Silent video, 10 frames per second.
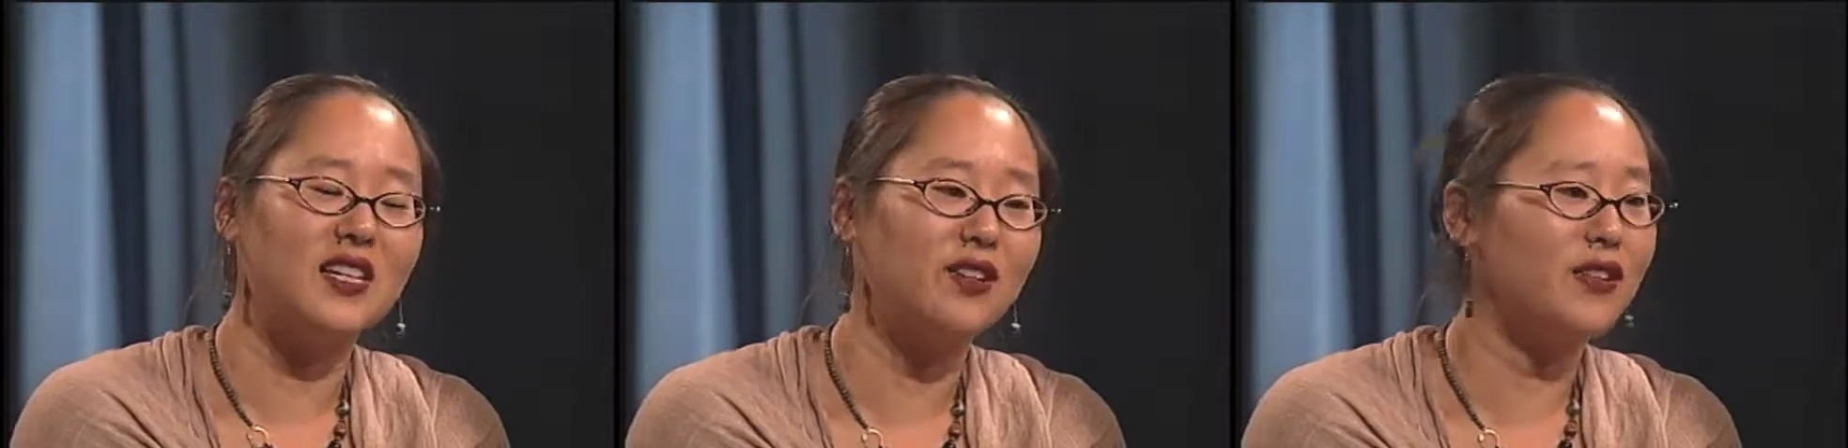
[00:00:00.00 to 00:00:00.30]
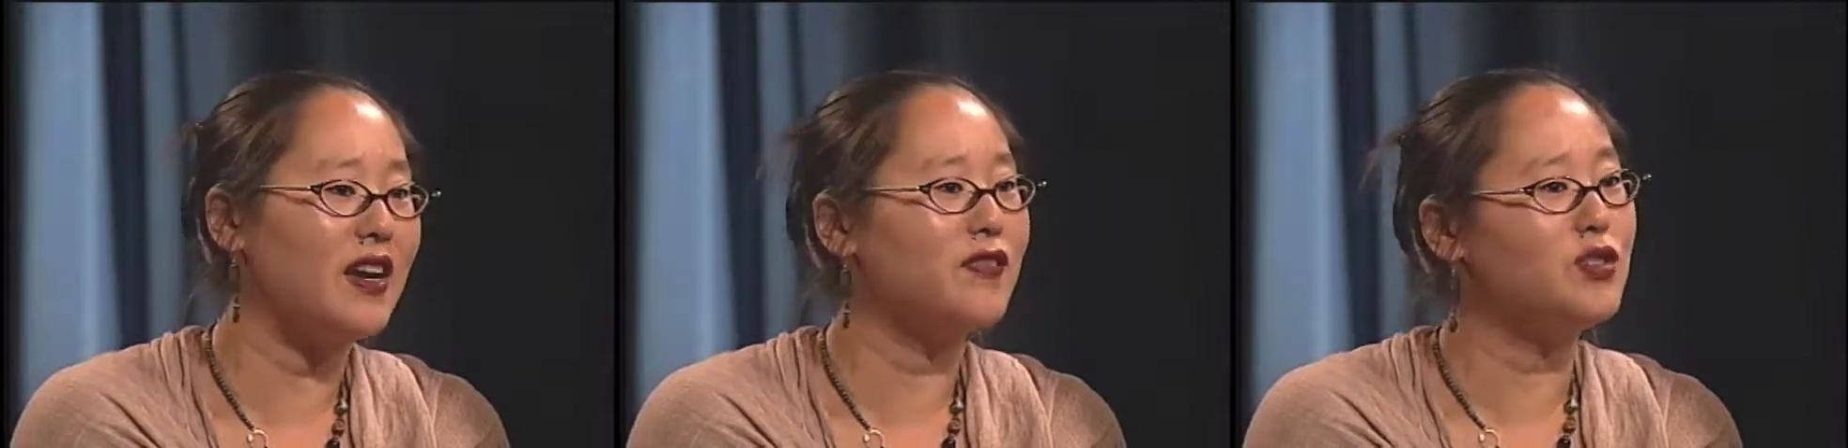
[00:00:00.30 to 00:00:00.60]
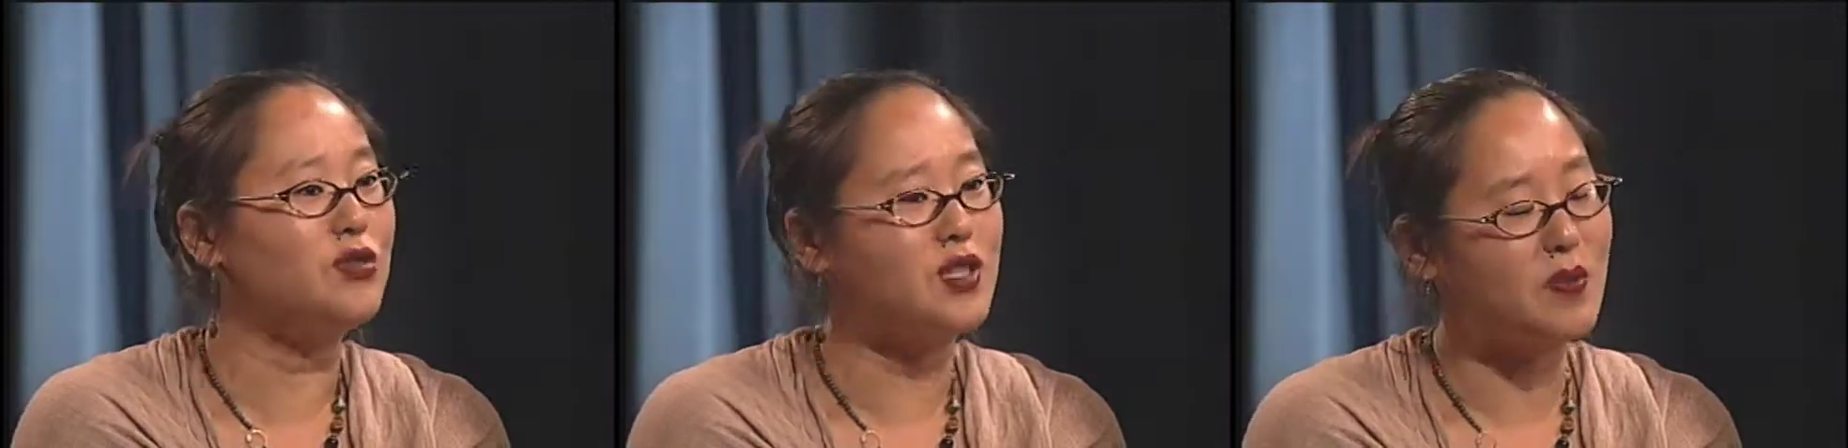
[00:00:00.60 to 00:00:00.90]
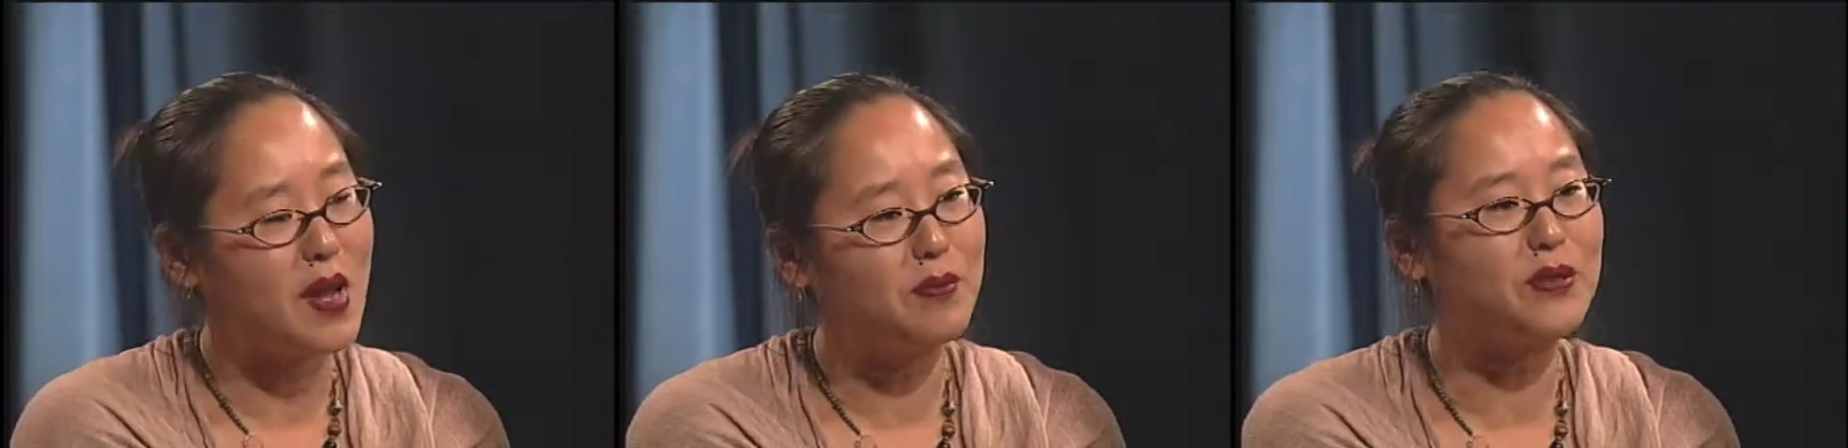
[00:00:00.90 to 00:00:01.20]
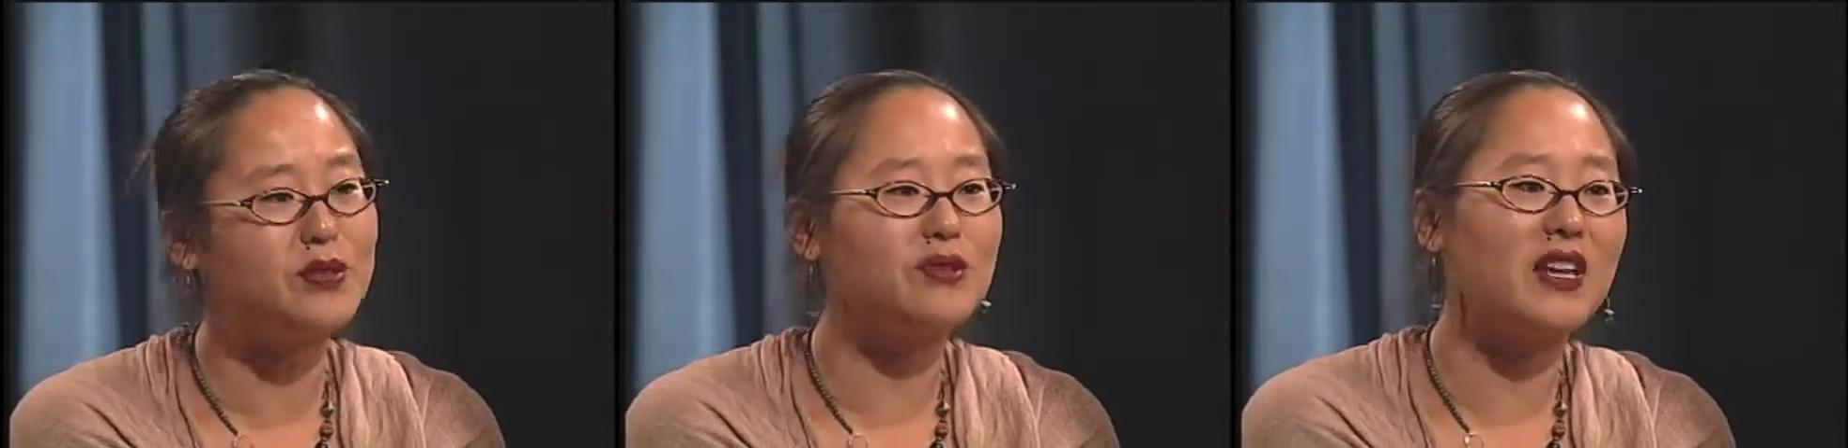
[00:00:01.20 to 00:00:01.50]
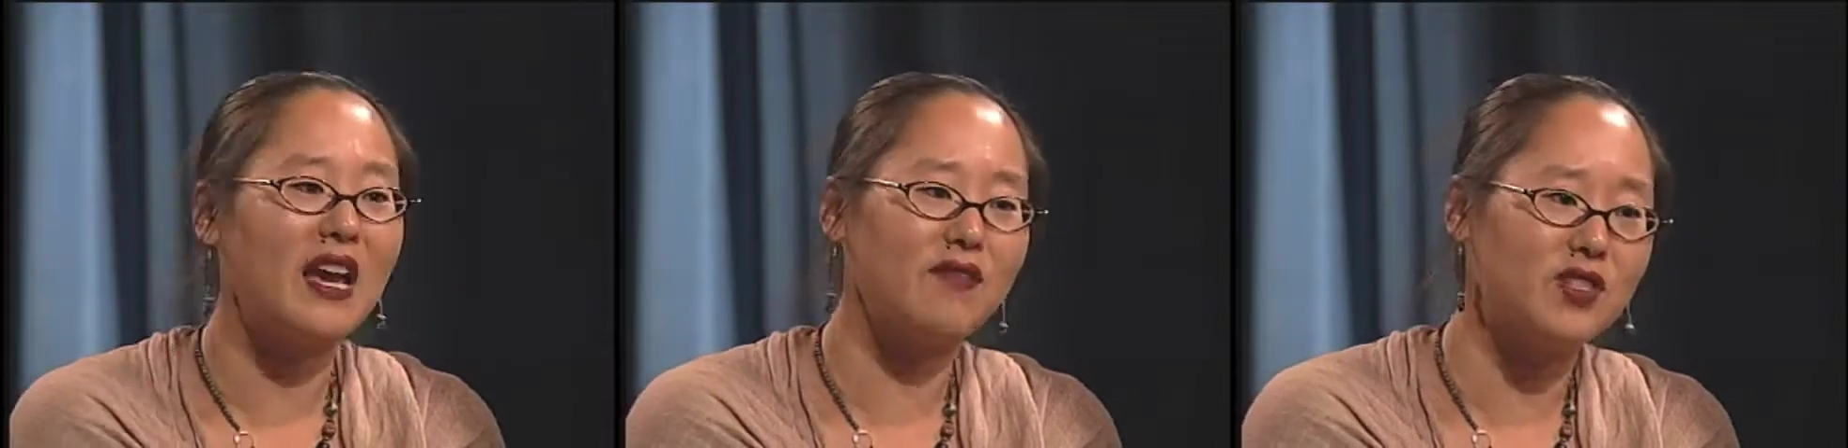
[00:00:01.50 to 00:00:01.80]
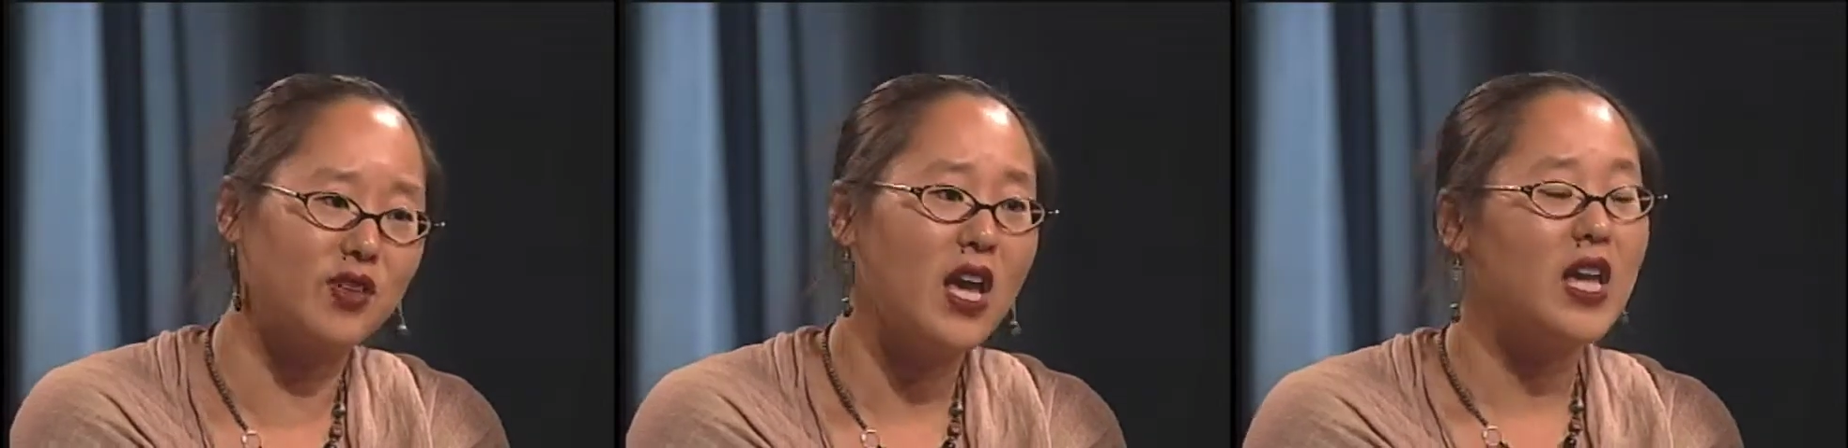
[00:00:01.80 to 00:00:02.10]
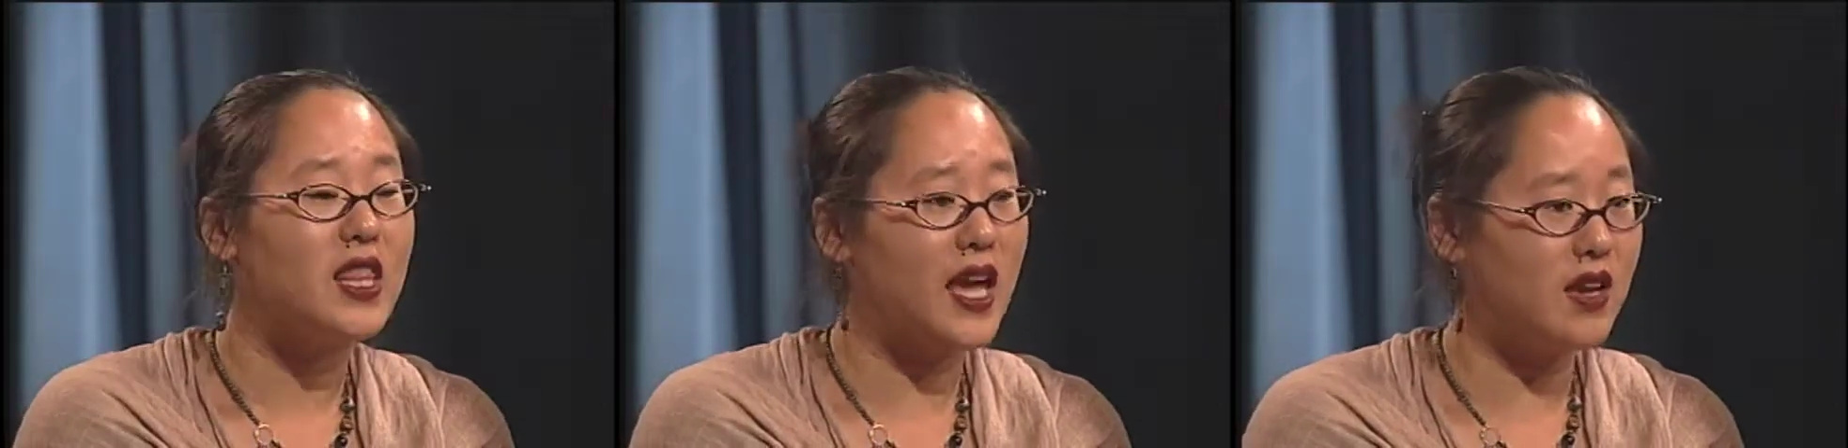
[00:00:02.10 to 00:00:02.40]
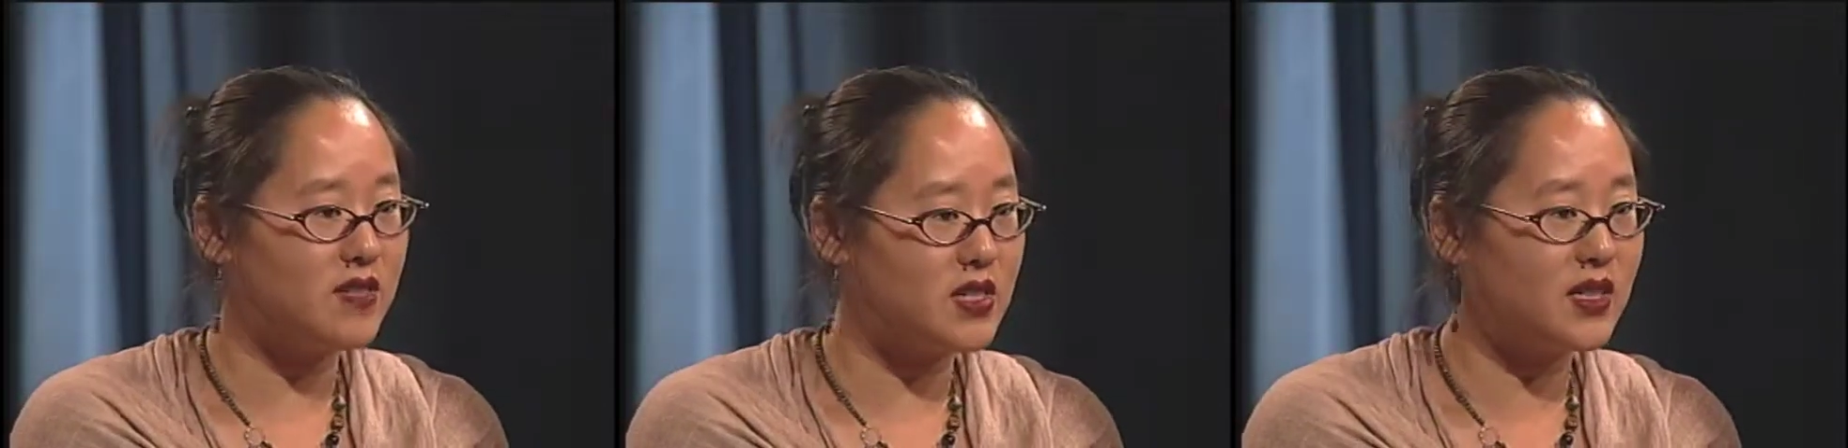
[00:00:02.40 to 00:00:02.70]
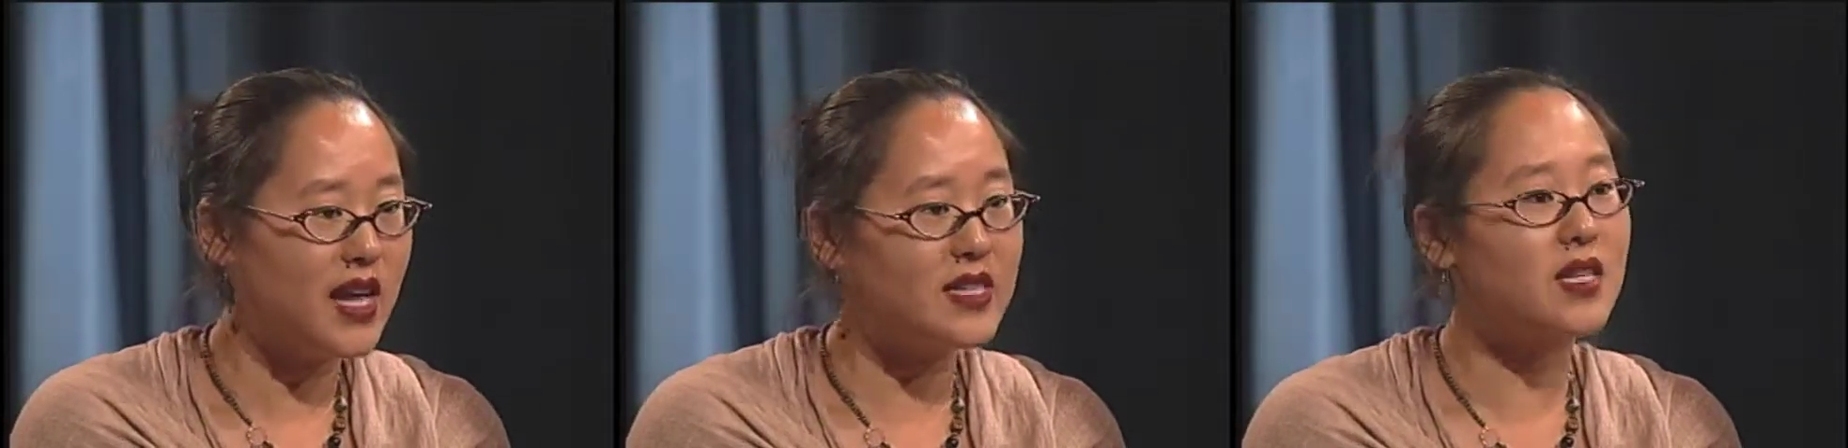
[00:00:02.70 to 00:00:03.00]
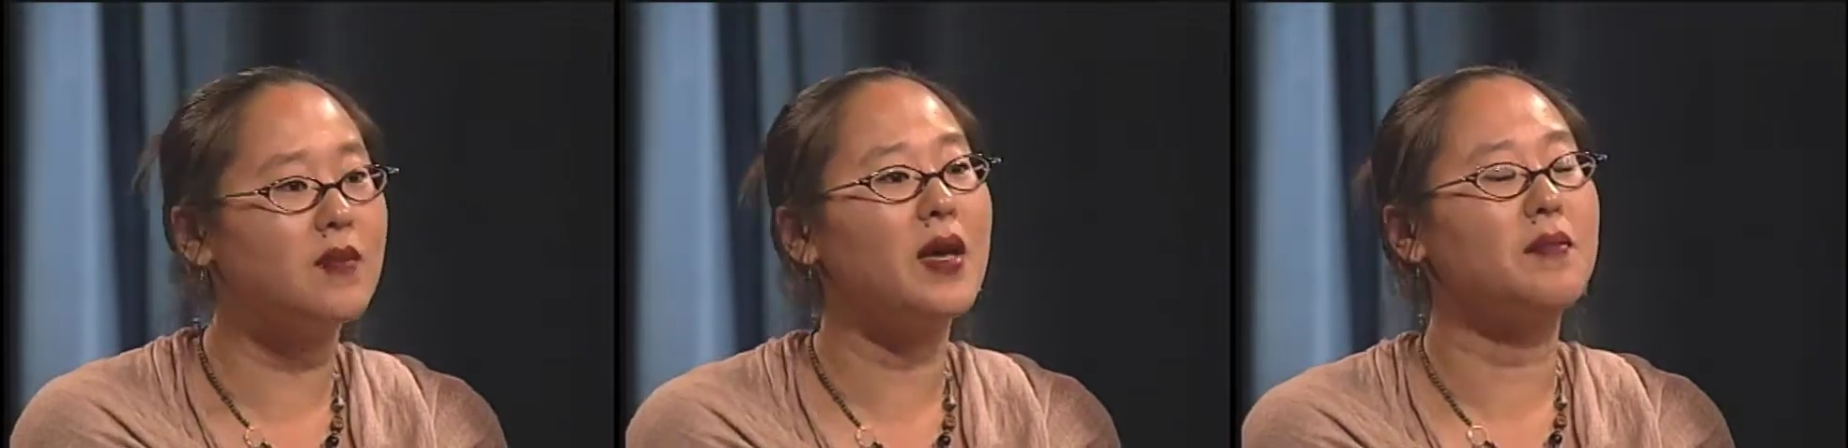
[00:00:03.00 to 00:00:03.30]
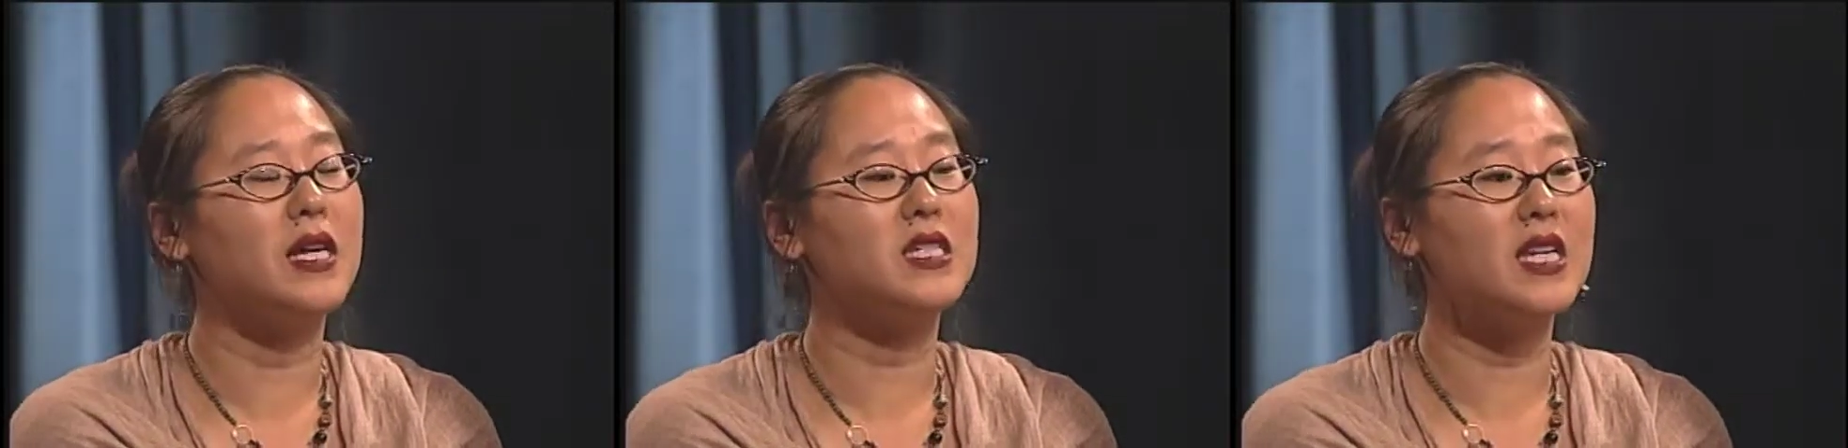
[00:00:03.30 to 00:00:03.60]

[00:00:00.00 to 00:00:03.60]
or they have to do these papers, or they have these class commitments.